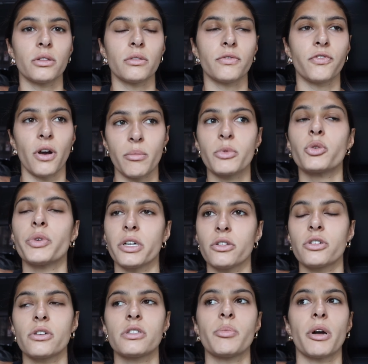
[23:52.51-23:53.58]
from the
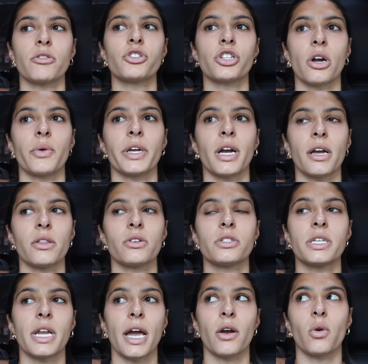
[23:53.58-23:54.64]
realtors about showing either
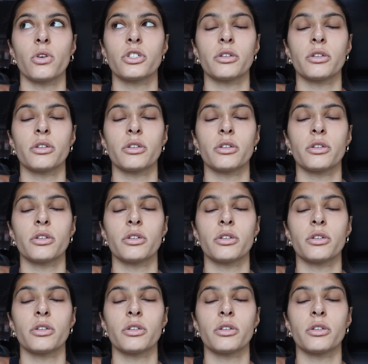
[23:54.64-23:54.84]
today or